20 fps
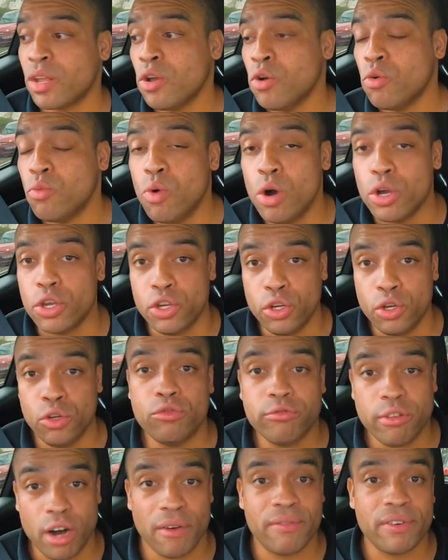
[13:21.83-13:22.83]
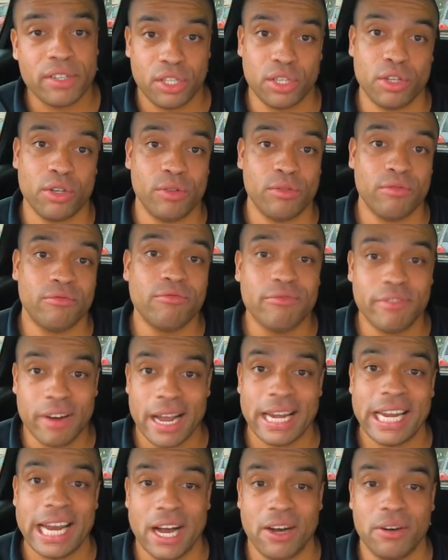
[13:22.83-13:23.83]
what you'd rather do
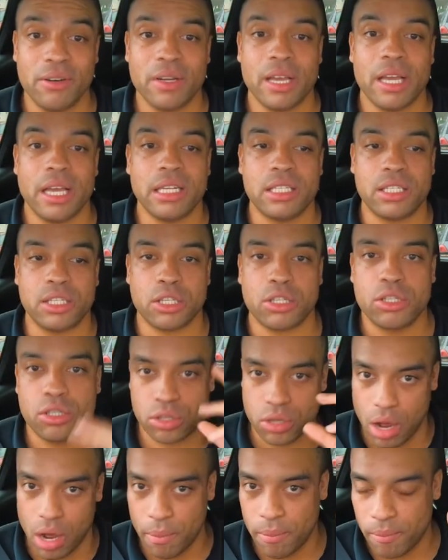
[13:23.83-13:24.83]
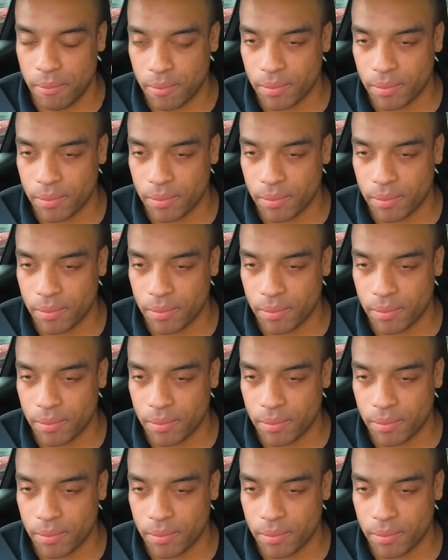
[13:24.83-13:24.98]
right now is just stop,